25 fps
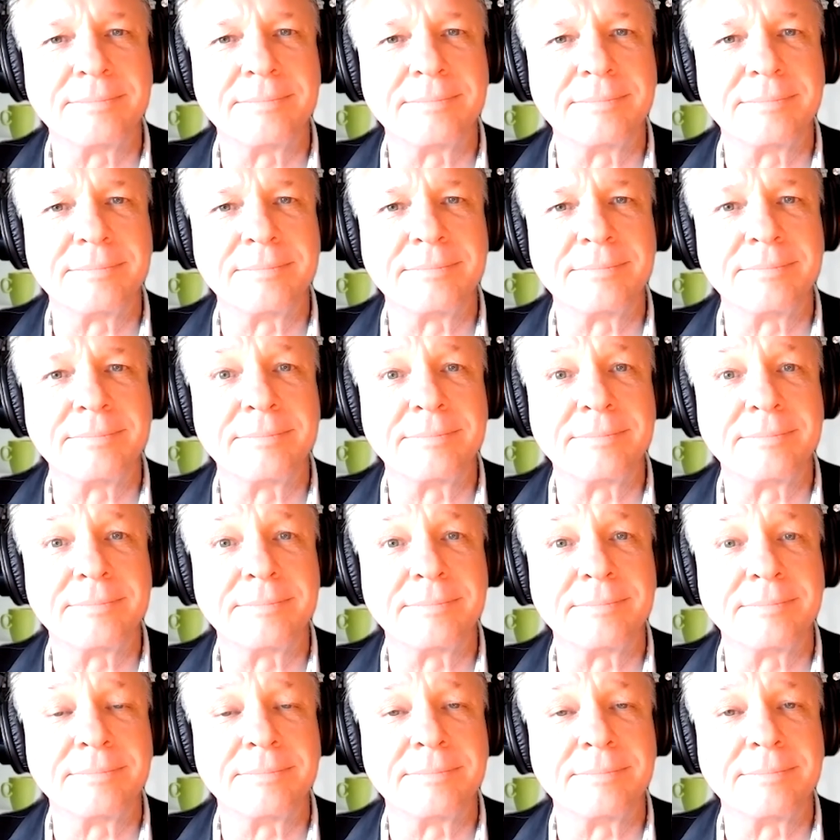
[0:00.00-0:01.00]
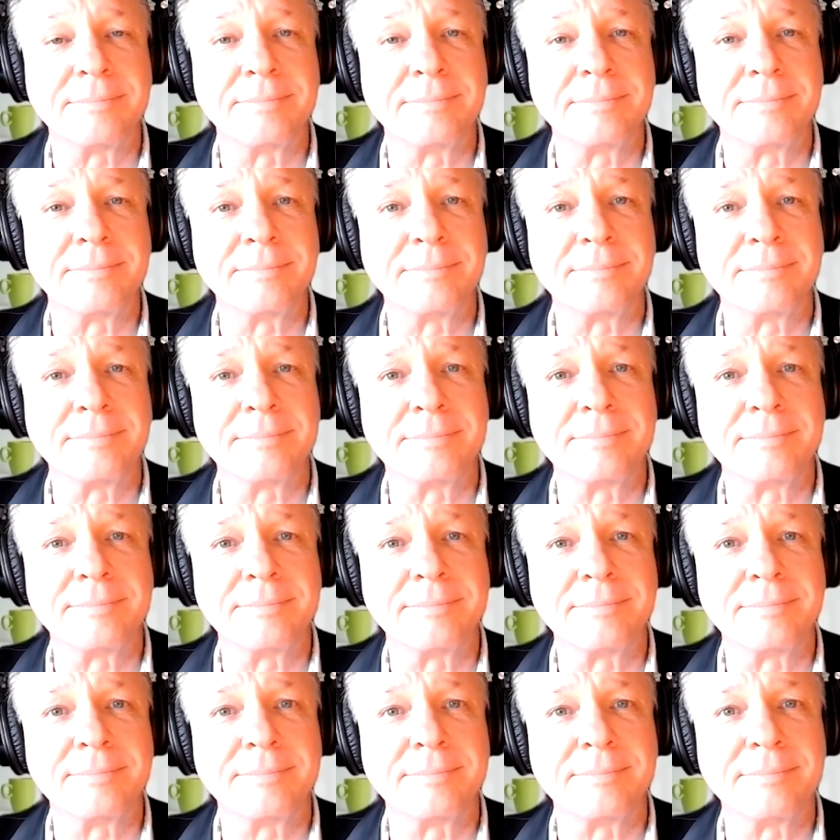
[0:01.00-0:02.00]

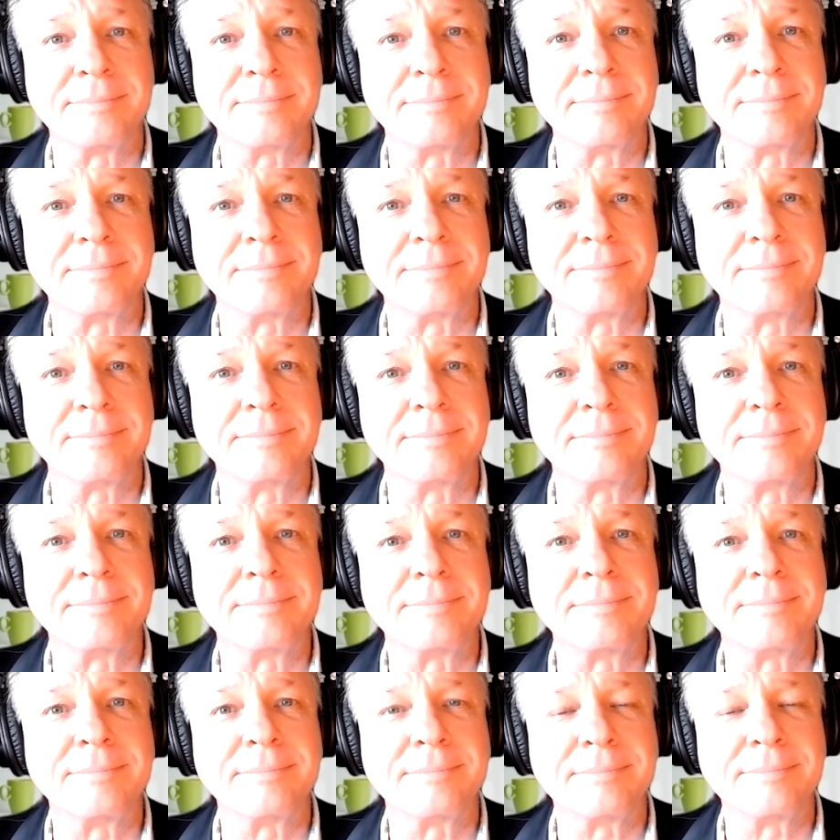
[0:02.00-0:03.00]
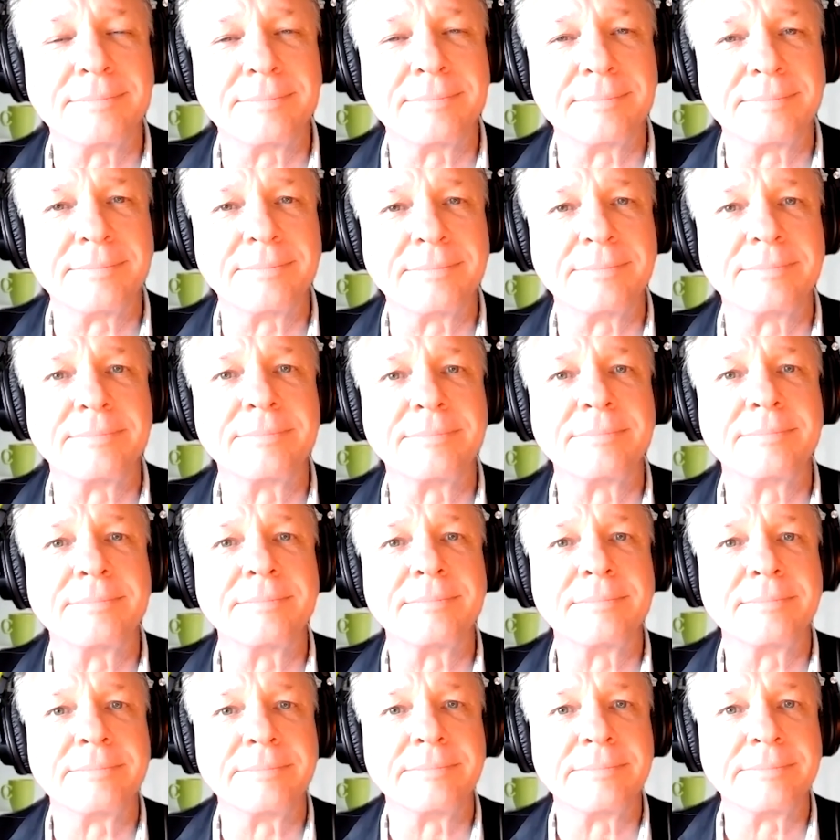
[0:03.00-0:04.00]

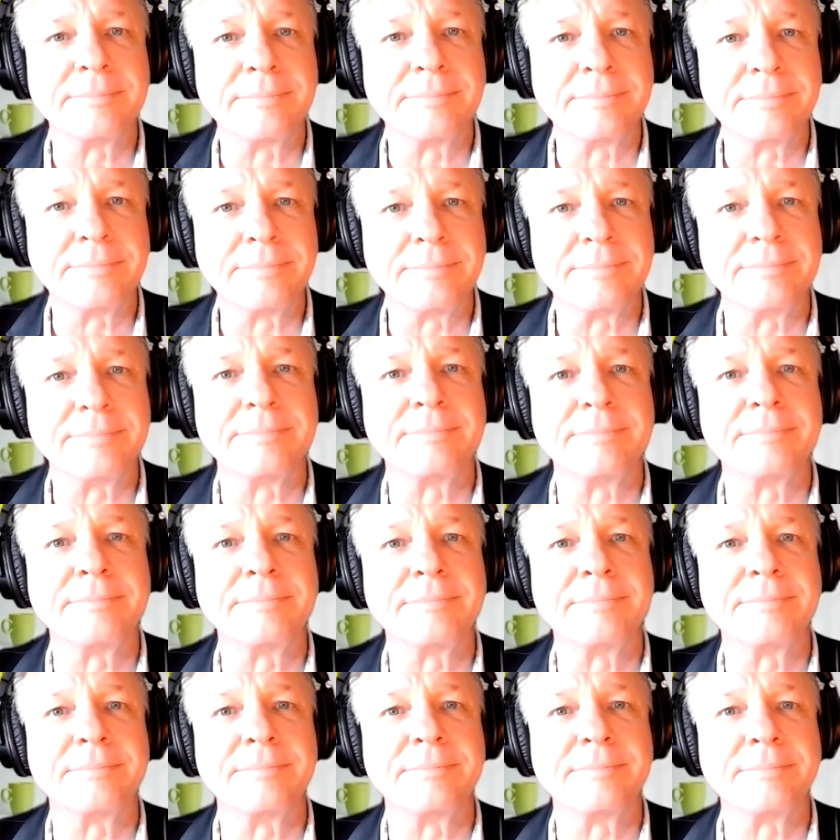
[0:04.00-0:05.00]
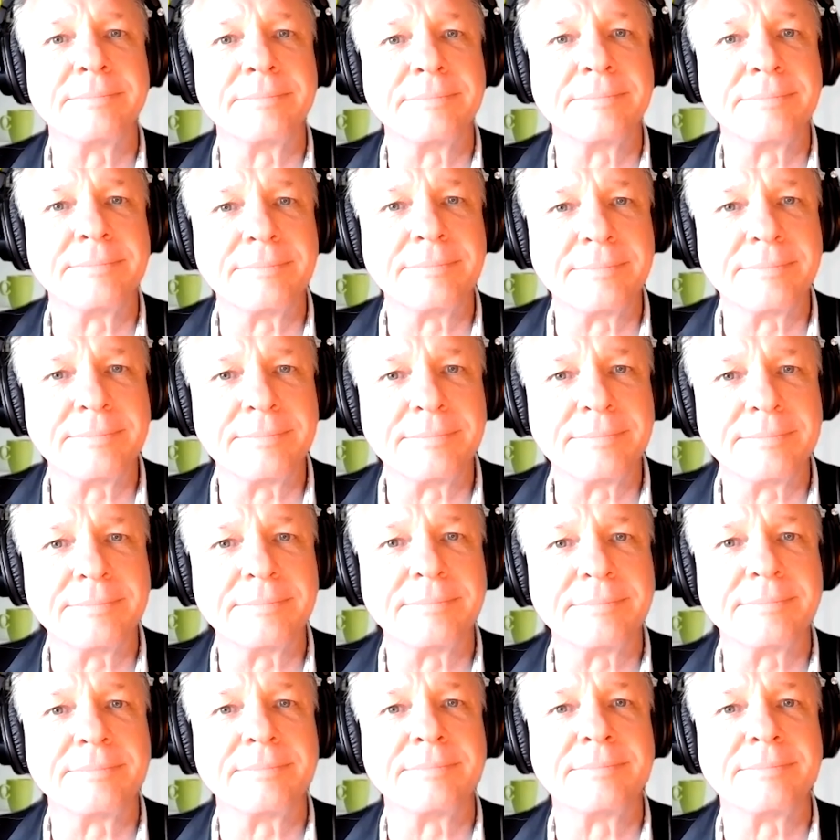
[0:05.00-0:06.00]

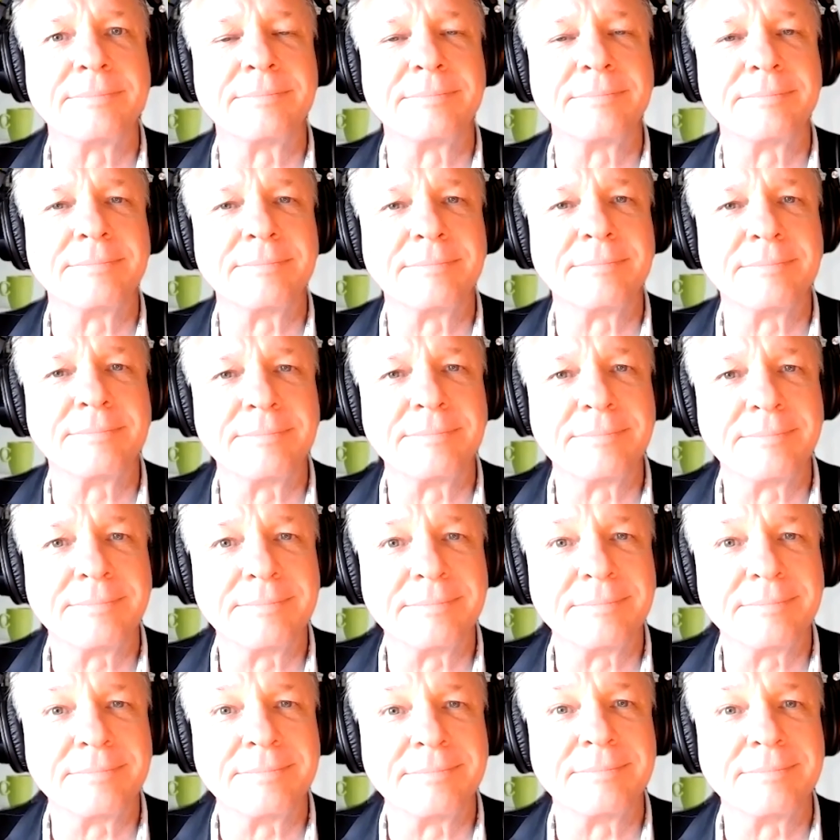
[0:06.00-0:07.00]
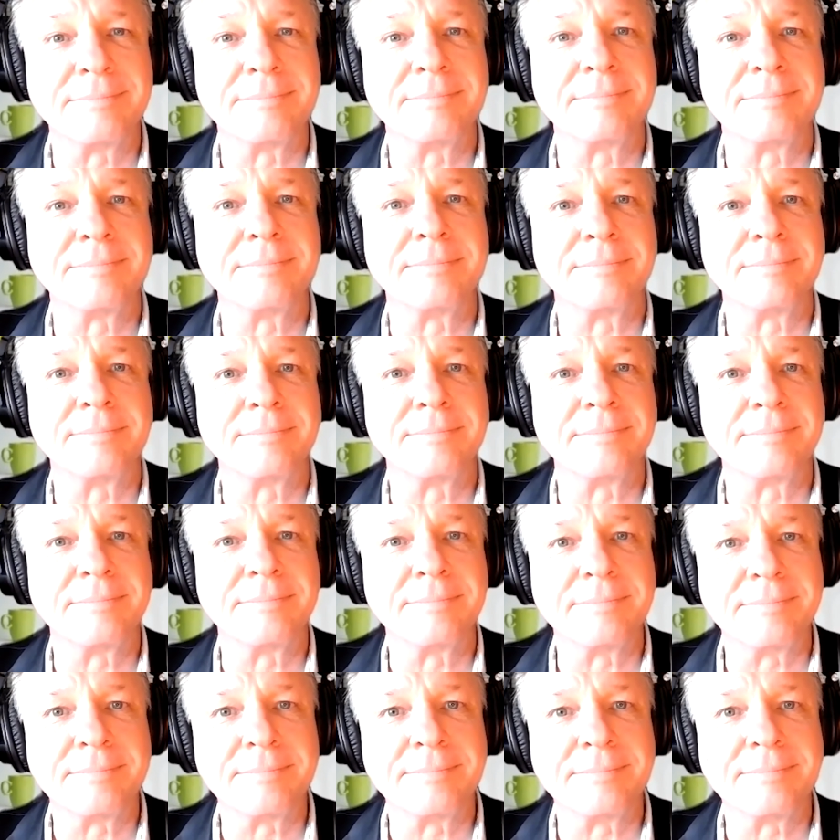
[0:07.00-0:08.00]
(silent)